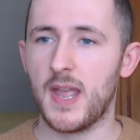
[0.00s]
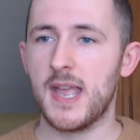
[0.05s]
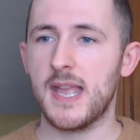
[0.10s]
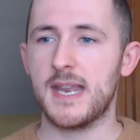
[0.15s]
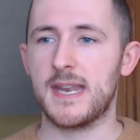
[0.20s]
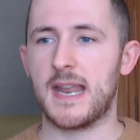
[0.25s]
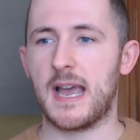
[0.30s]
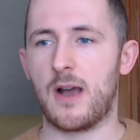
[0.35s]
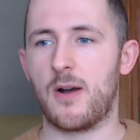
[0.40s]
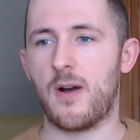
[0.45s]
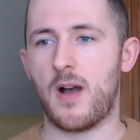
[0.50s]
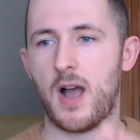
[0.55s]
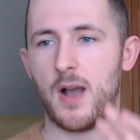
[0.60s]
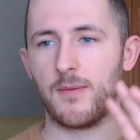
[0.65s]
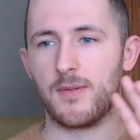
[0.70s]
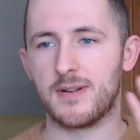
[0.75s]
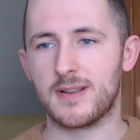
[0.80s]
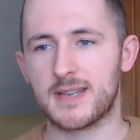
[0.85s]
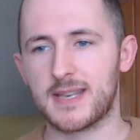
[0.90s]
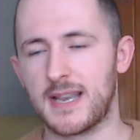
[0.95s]
Now, I'm
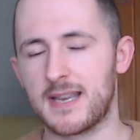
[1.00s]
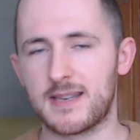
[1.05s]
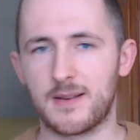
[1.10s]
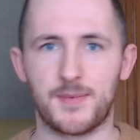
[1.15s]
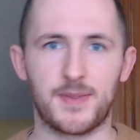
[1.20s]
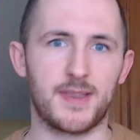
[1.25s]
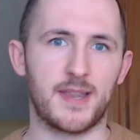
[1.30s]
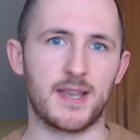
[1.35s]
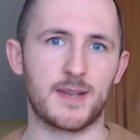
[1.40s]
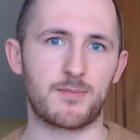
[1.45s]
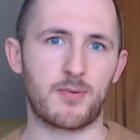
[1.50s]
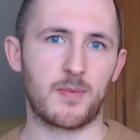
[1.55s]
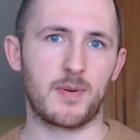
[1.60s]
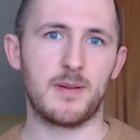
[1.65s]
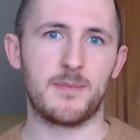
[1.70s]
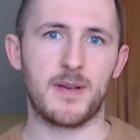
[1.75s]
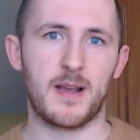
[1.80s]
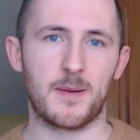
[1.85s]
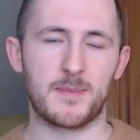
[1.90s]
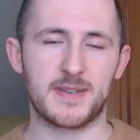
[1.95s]
going to say something that's probably a
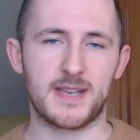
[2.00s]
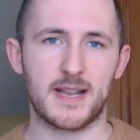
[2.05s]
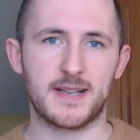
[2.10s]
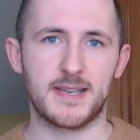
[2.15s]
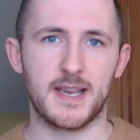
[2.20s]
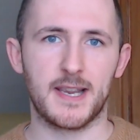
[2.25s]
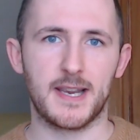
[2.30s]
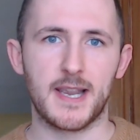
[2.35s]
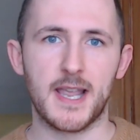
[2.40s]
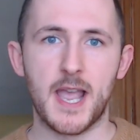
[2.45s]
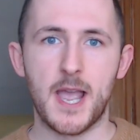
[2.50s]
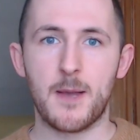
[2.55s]
bit upsetting,